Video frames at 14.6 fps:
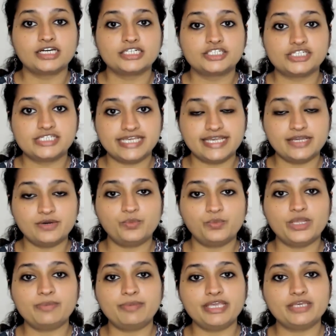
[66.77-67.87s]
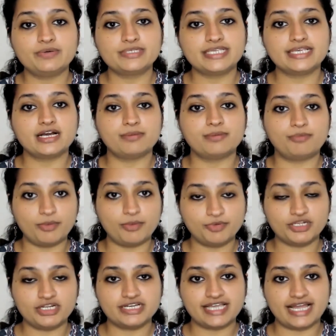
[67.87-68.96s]
Today, we'll be using a
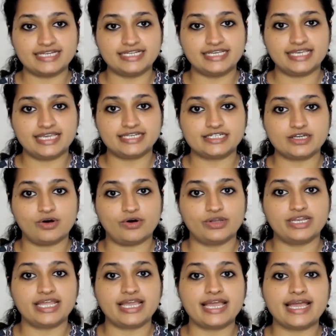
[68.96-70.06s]
popular kandi kit on